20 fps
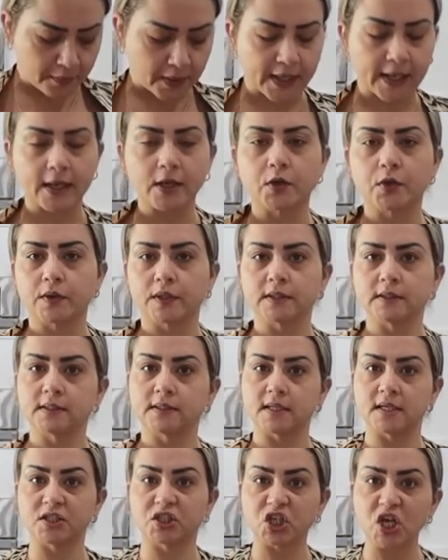but I couldn't
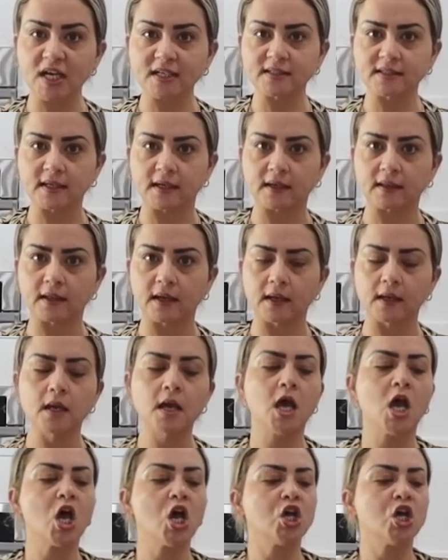see it yesterday.